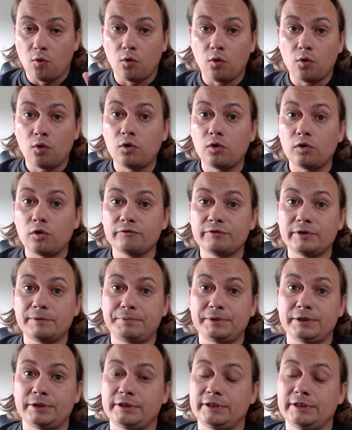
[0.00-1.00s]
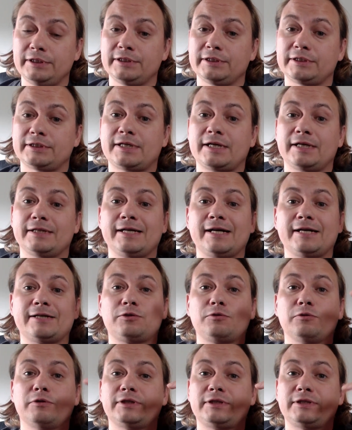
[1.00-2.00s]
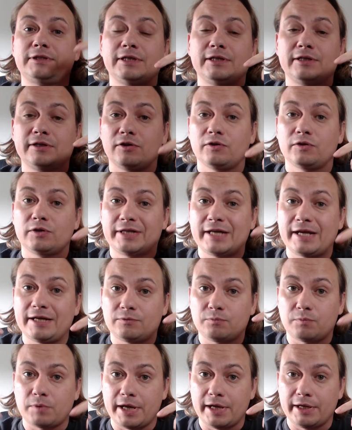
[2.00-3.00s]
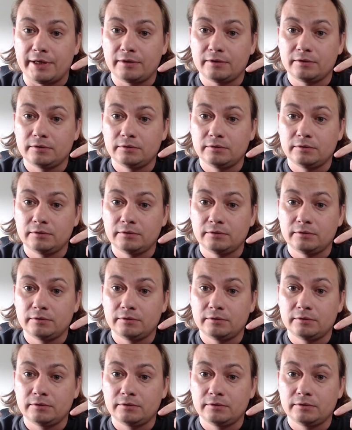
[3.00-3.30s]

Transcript: all VPCs connect to a single gateway,